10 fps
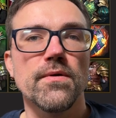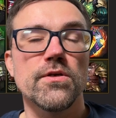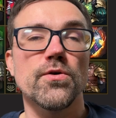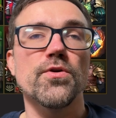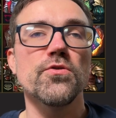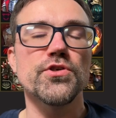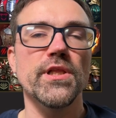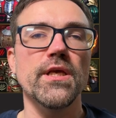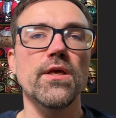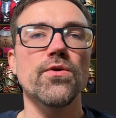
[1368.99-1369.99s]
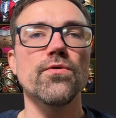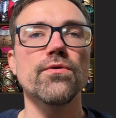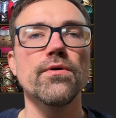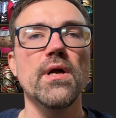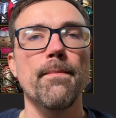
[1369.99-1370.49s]
So usually
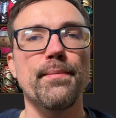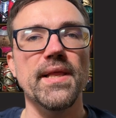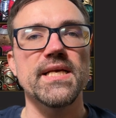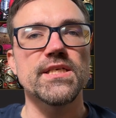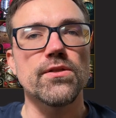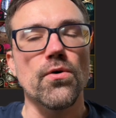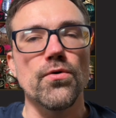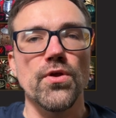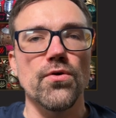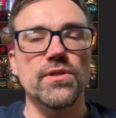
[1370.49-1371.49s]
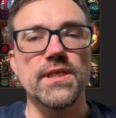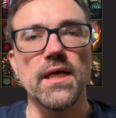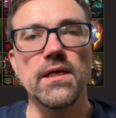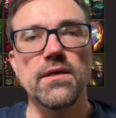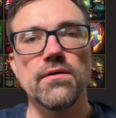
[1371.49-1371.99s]
you place it on your
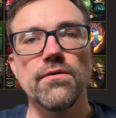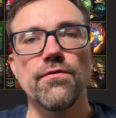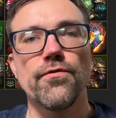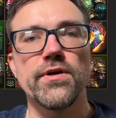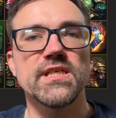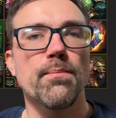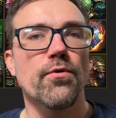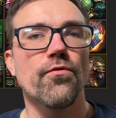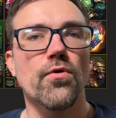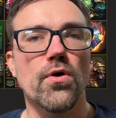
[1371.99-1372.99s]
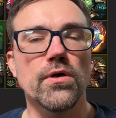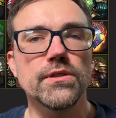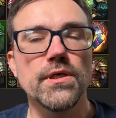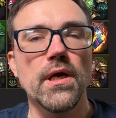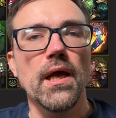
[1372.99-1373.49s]
tank, for example
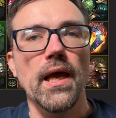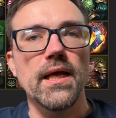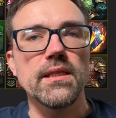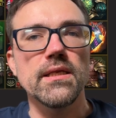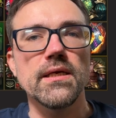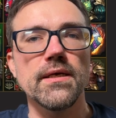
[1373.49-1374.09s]
Vogot, and